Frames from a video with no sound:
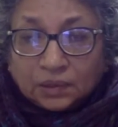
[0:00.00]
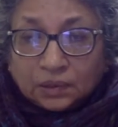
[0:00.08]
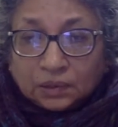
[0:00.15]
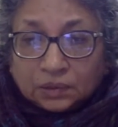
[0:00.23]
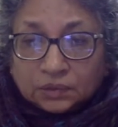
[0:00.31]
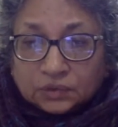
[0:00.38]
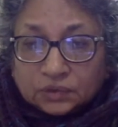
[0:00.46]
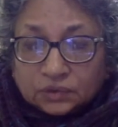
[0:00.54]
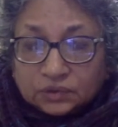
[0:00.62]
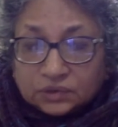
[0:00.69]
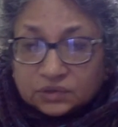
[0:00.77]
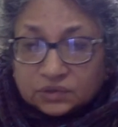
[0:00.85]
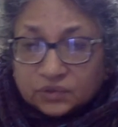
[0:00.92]
So
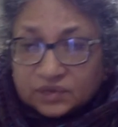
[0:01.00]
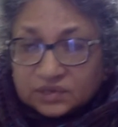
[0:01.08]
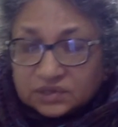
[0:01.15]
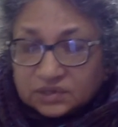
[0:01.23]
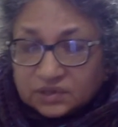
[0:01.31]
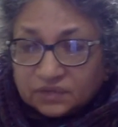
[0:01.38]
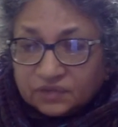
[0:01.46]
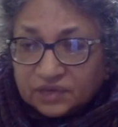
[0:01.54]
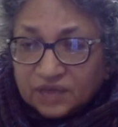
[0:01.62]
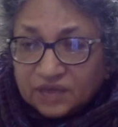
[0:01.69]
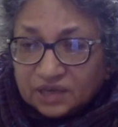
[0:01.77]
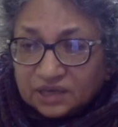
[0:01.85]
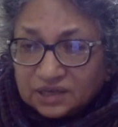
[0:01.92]
this question, if we
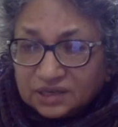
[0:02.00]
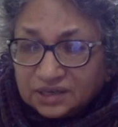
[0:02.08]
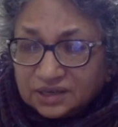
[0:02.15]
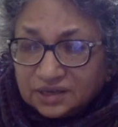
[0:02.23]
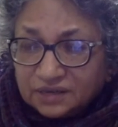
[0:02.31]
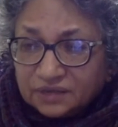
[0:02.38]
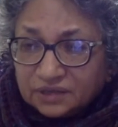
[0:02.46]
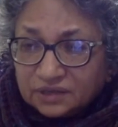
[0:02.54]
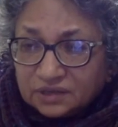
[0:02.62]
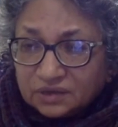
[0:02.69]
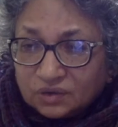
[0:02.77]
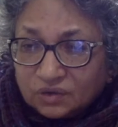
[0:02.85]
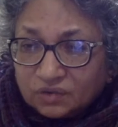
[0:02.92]
inherently living in
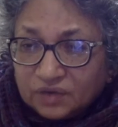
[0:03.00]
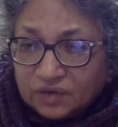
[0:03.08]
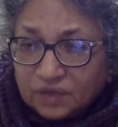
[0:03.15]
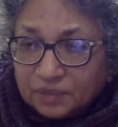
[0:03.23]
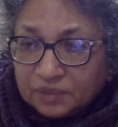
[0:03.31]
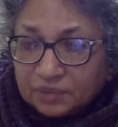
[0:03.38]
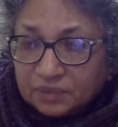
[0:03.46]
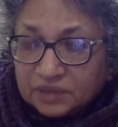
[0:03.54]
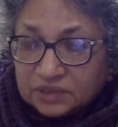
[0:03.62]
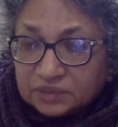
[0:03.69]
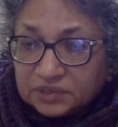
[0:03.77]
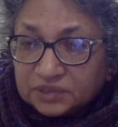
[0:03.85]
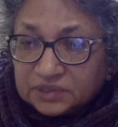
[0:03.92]
overlapping
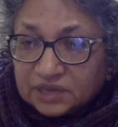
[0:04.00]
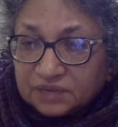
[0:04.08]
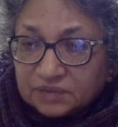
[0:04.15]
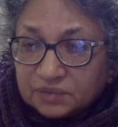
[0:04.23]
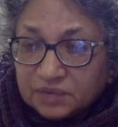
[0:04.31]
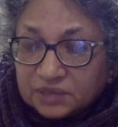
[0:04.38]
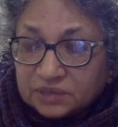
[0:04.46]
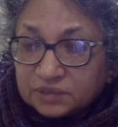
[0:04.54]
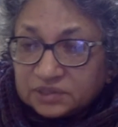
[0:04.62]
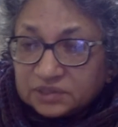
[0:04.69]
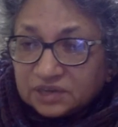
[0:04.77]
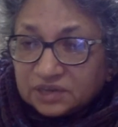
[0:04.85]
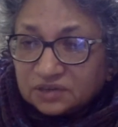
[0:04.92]
multiple times, multiple
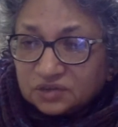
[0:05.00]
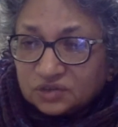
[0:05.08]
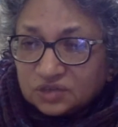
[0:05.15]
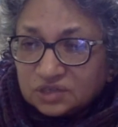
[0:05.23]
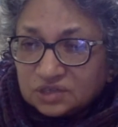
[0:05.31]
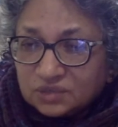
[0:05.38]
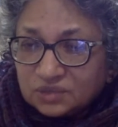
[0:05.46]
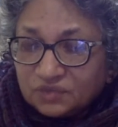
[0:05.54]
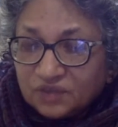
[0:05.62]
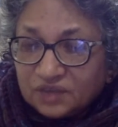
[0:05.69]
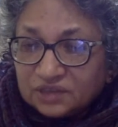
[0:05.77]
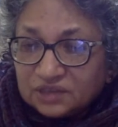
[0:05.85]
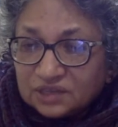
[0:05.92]
territories, and we
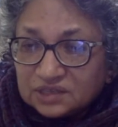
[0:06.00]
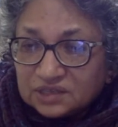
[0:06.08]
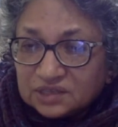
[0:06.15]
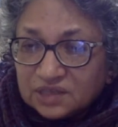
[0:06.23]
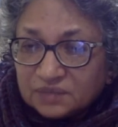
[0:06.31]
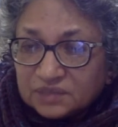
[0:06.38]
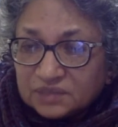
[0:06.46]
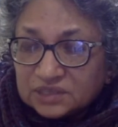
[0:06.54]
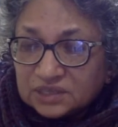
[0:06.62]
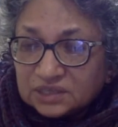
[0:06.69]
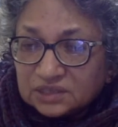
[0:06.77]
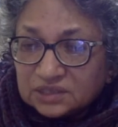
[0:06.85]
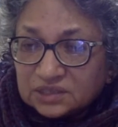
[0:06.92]
find that some
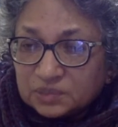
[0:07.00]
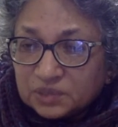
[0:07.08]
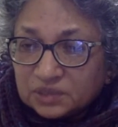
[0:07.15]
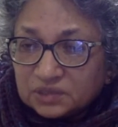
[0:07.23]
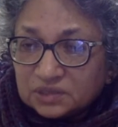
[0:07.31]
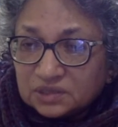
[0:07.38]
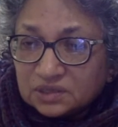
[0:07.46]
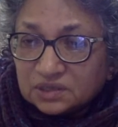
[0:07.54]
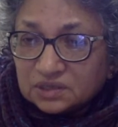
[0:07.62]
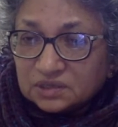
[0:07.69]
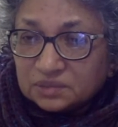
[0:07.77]
state spaces,